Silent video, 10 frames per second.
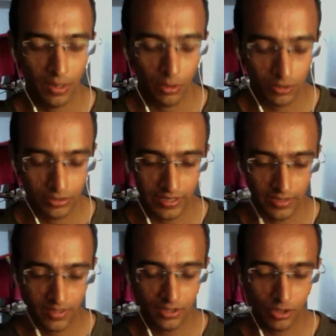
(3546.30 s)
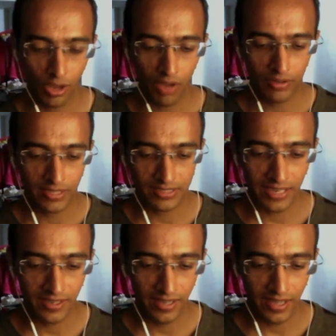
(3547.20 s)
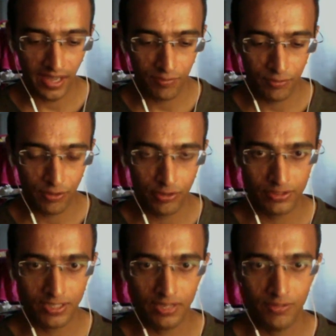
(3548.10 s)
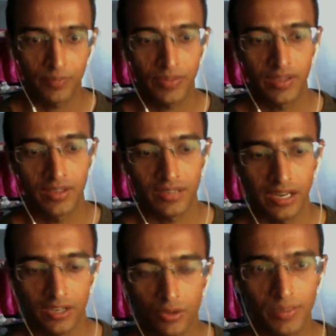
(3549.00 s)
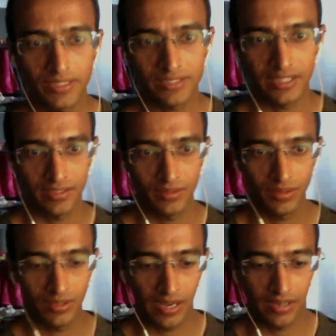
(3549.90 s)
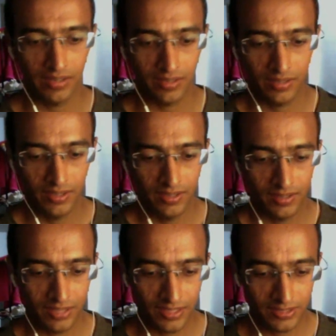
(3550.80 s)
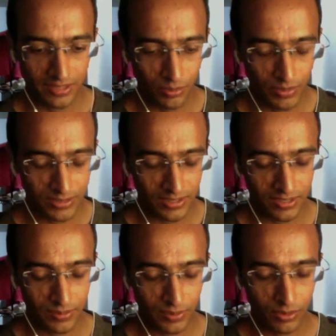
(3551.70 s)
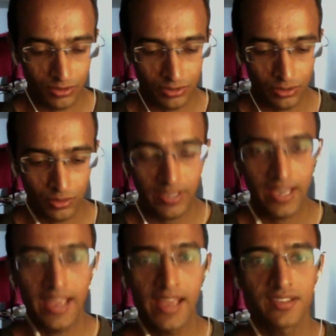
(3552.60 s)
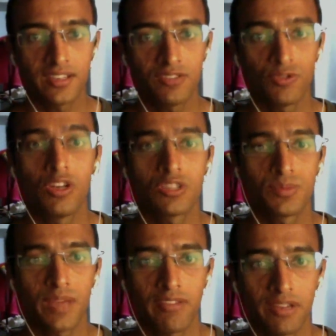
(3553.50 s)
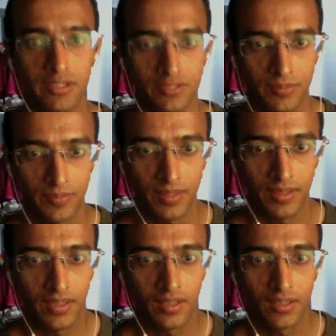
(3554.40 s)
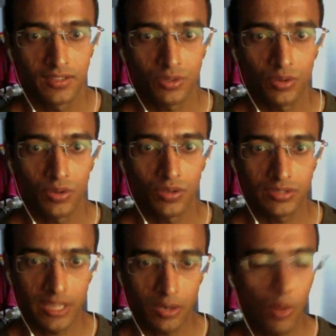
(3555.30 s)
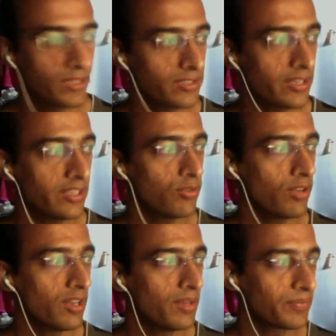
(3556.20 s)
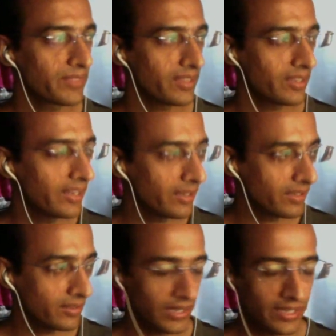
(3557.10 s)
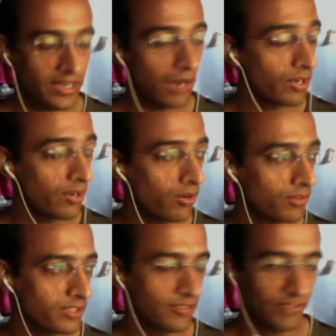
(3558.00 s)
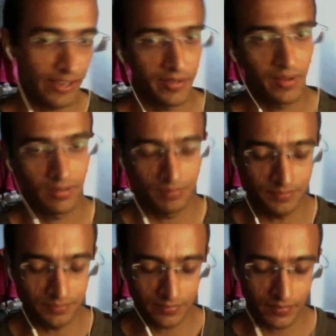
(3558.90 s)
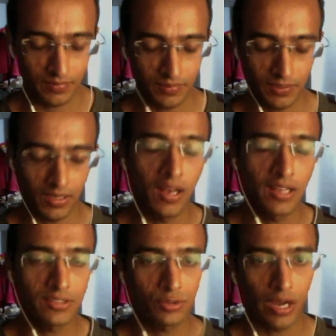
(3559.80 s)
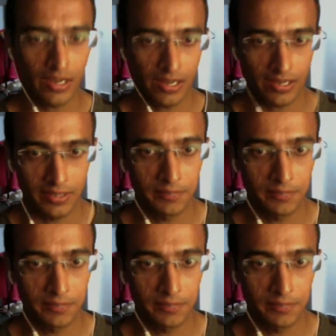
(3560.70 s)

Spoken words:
that you have decided an aim for yourself and you miss it. And the reason you miss it is because you engage in foolish behaviors. So then obviously you will encounter a lot of suffering unless you get lucky.